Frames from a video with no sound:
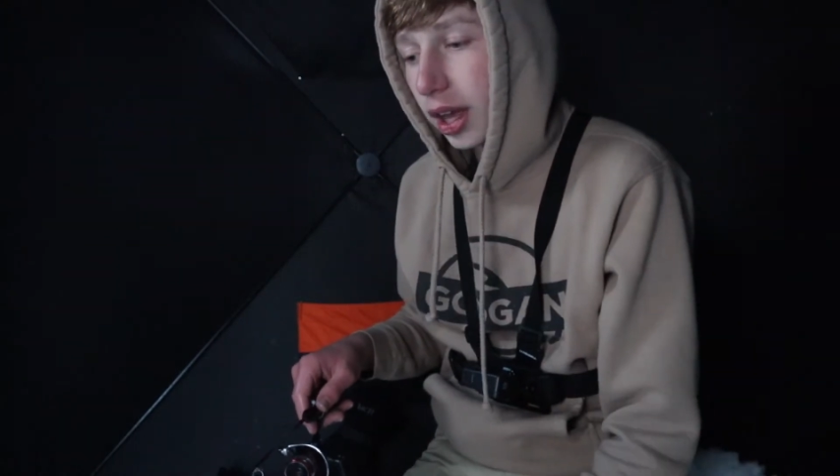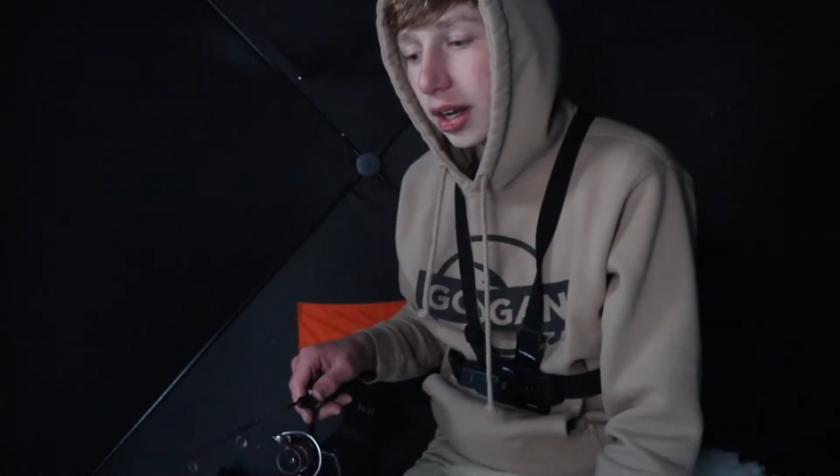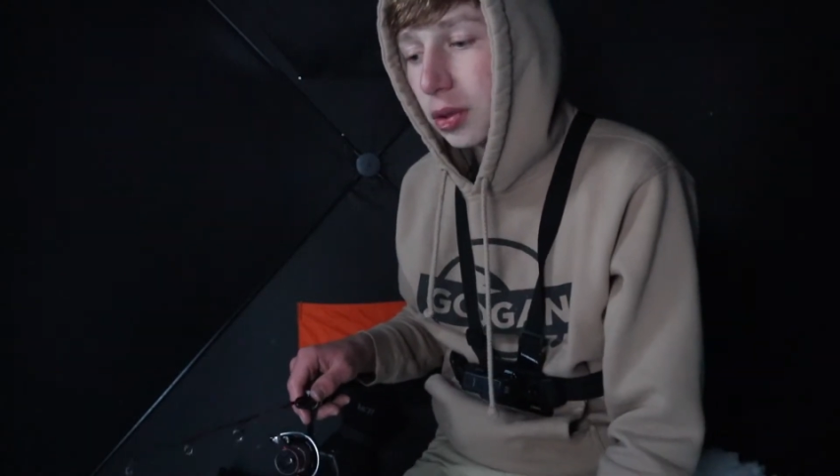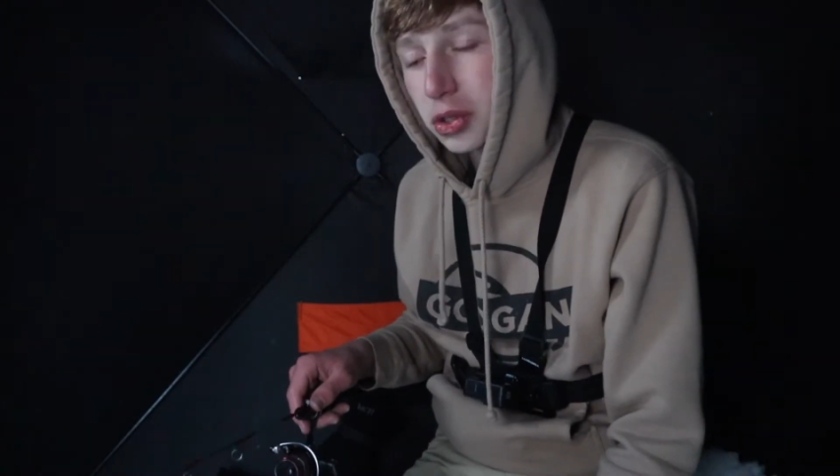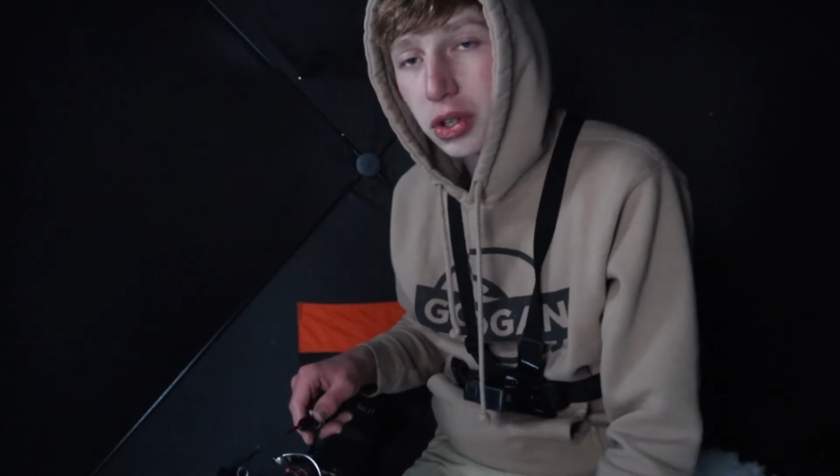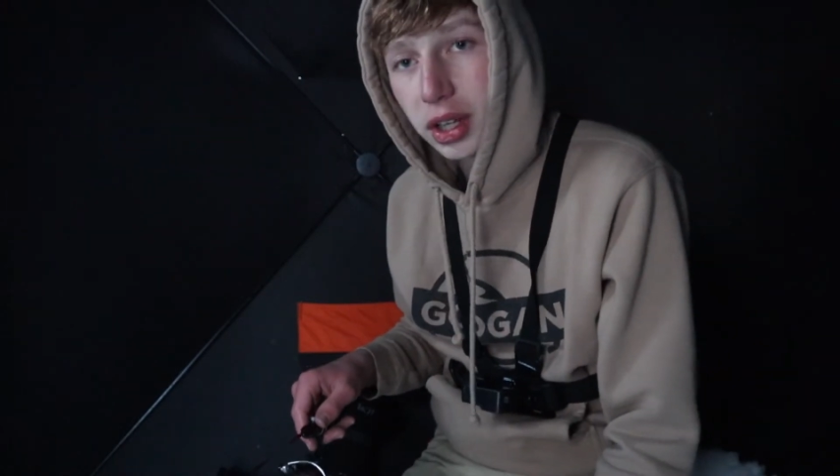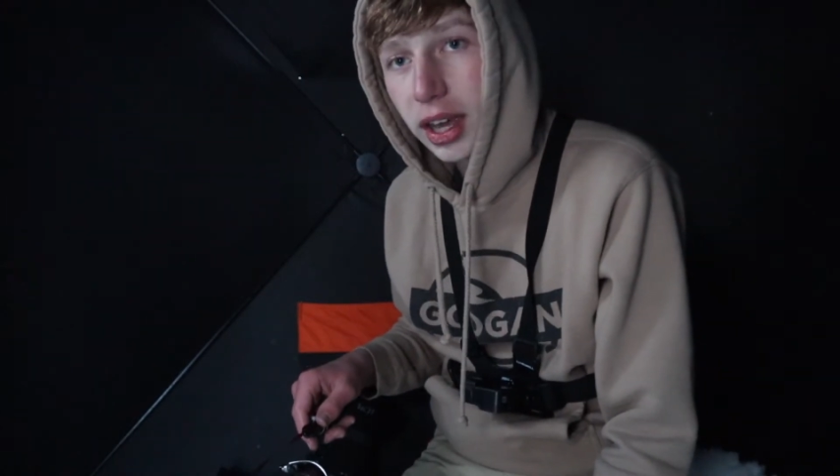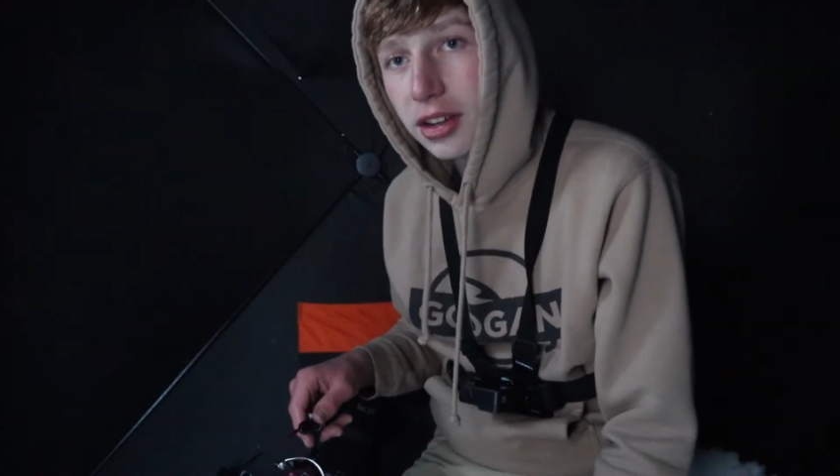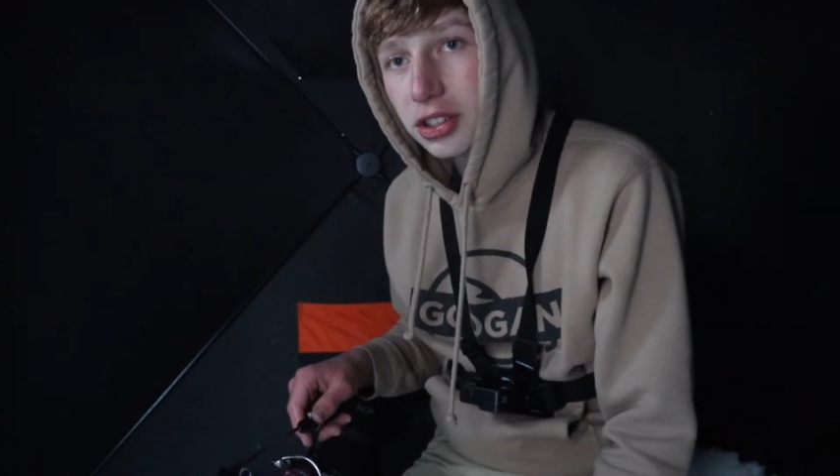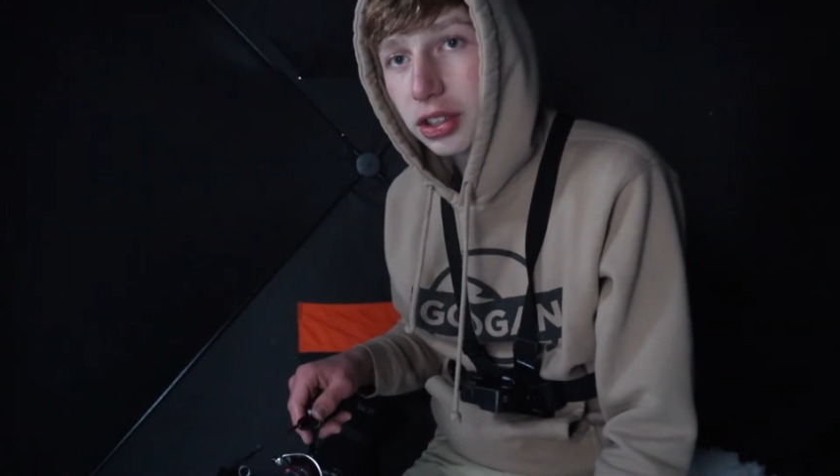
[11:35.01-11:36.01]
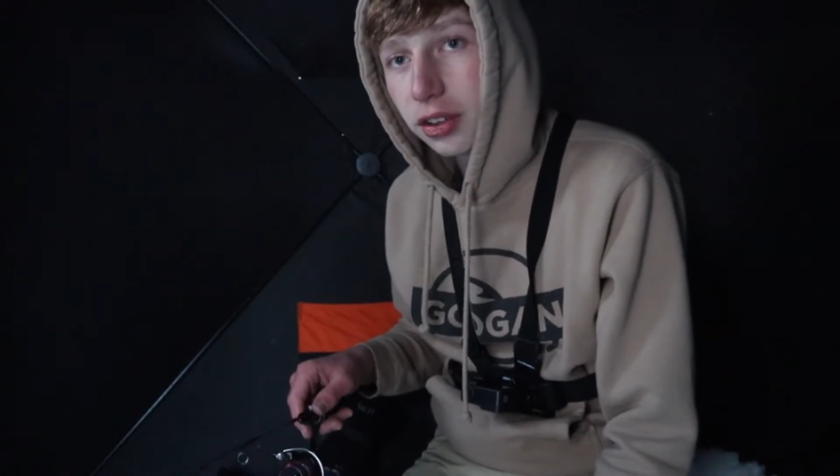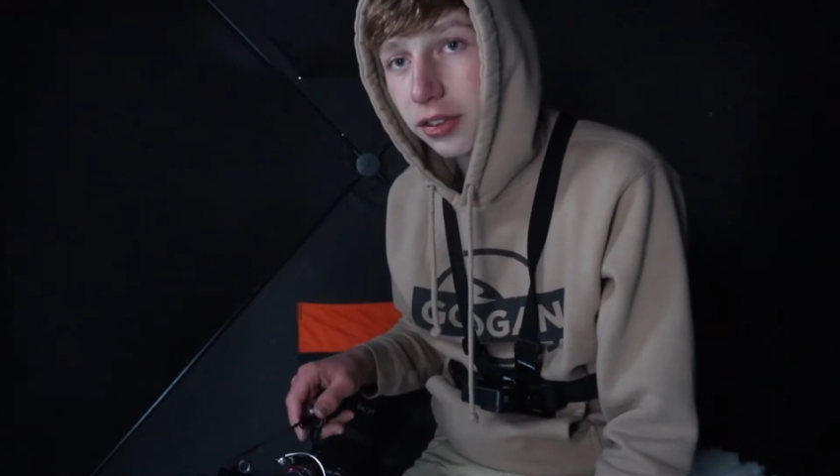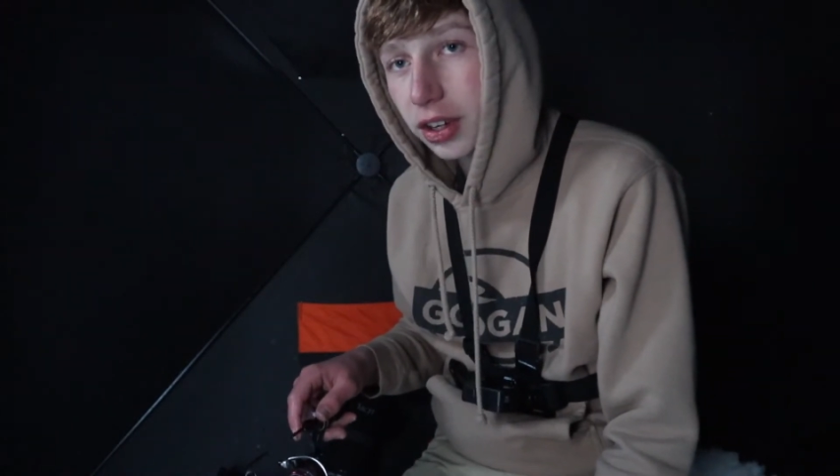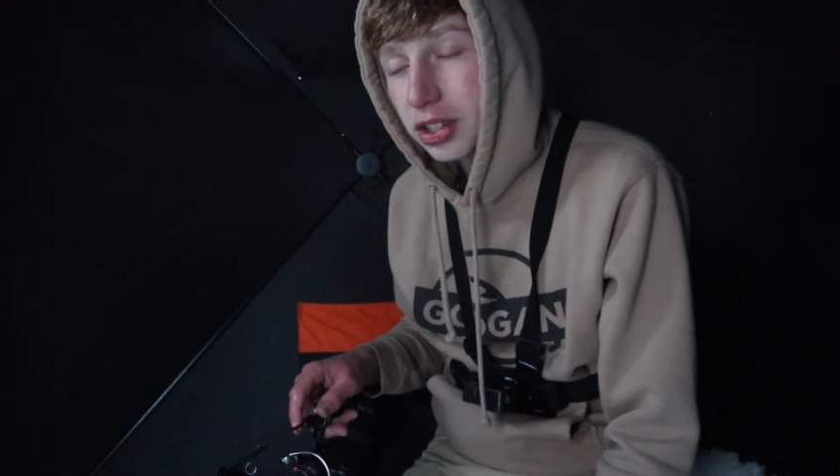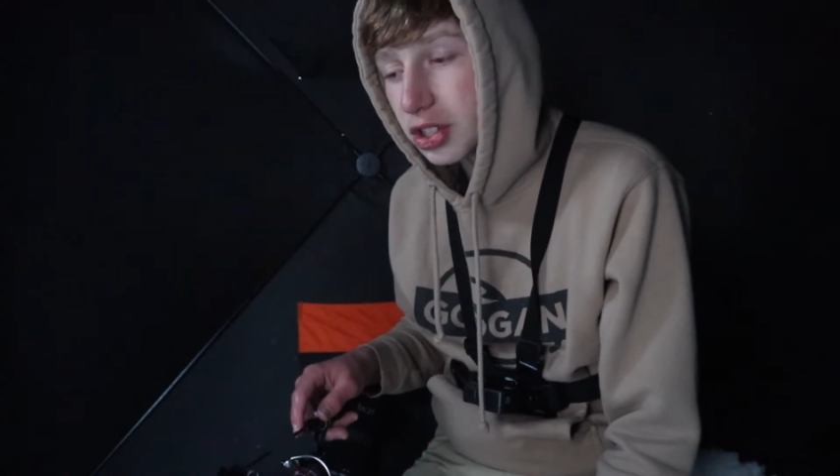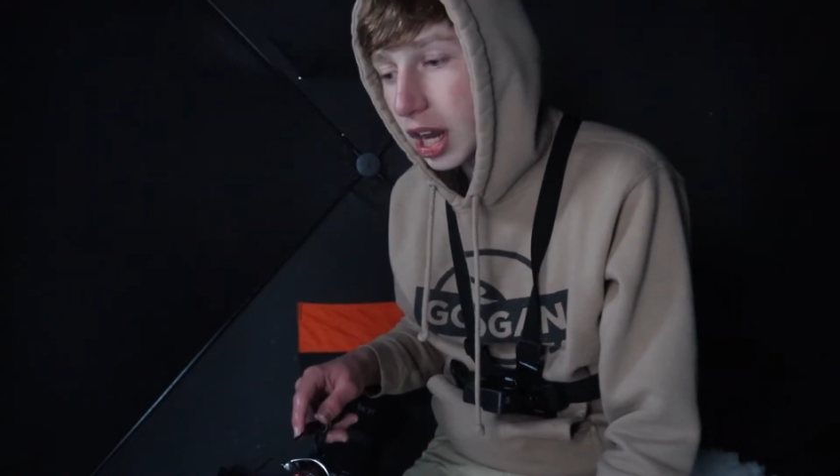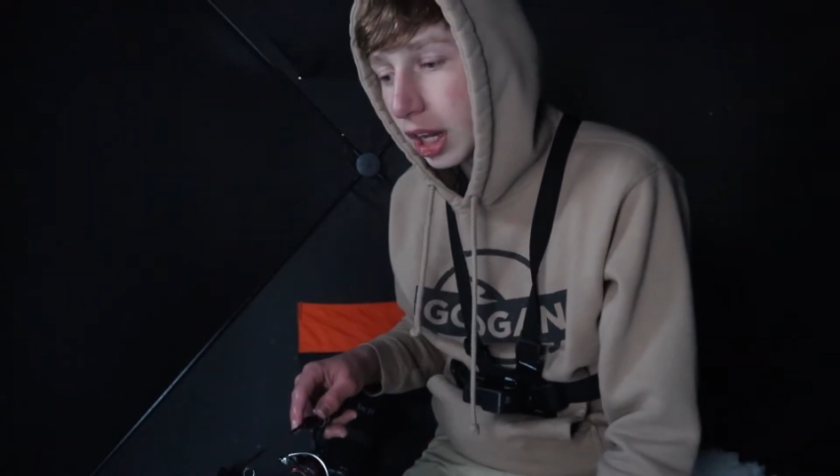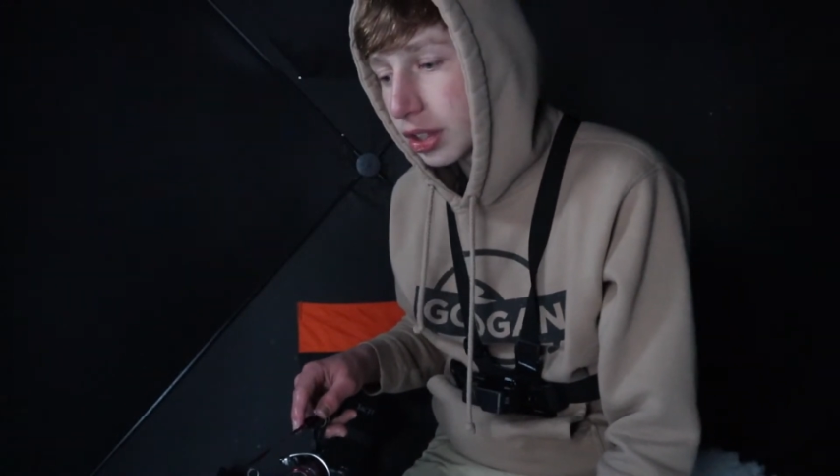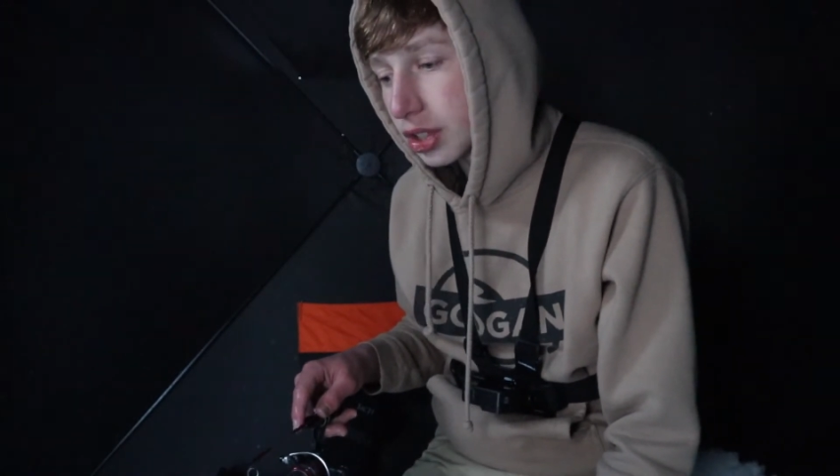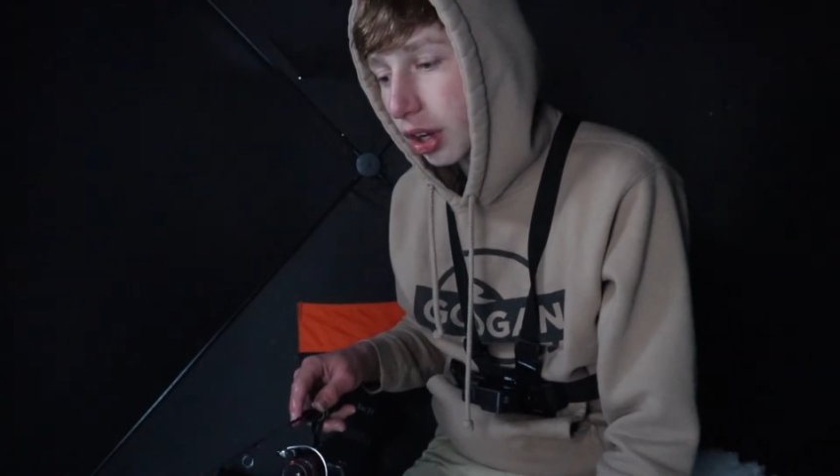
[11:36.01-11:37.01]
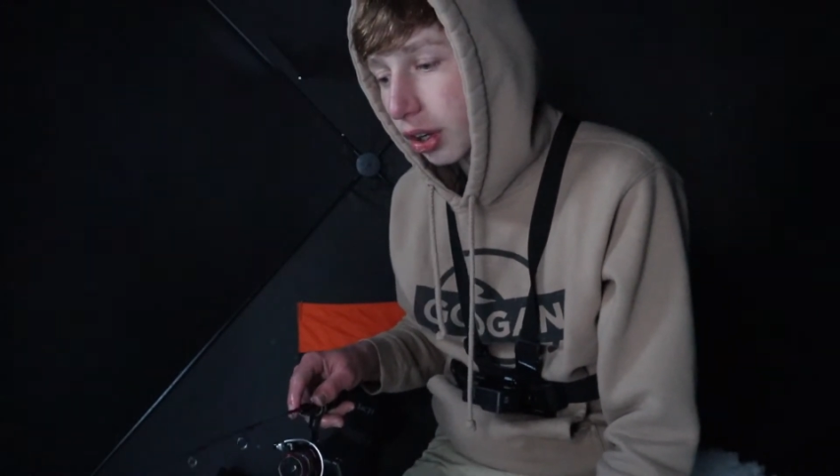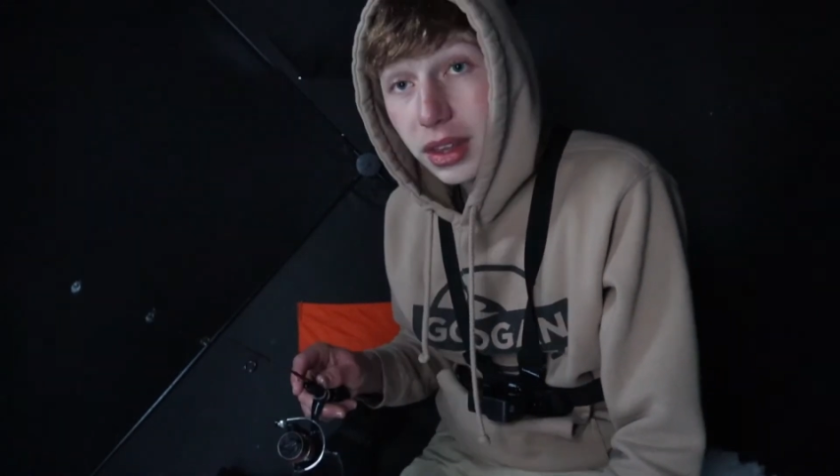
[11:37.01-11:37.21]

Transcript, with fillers: and he was doing a catch and cook for his channel so